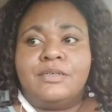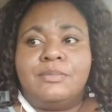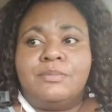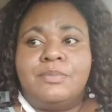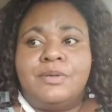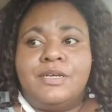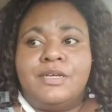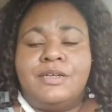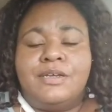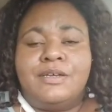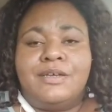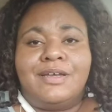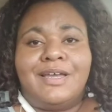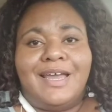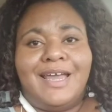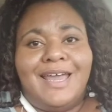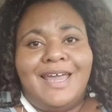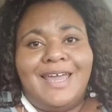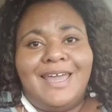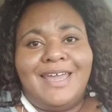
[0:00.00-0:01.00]
But uh,
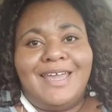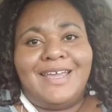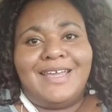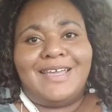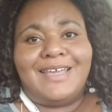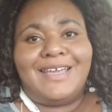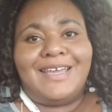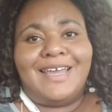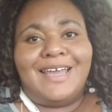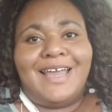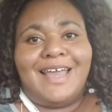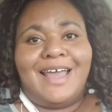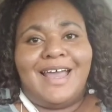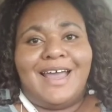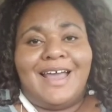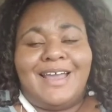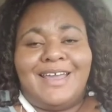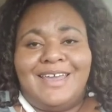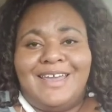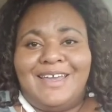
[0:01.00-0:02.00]
hey,
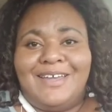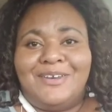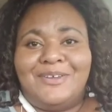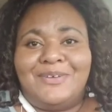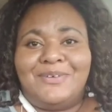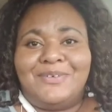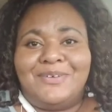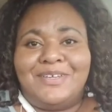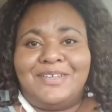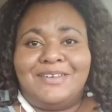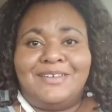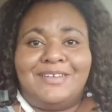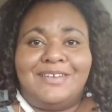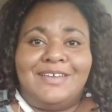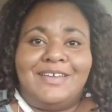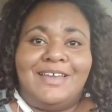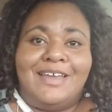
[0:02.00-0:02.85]
how y'all doing?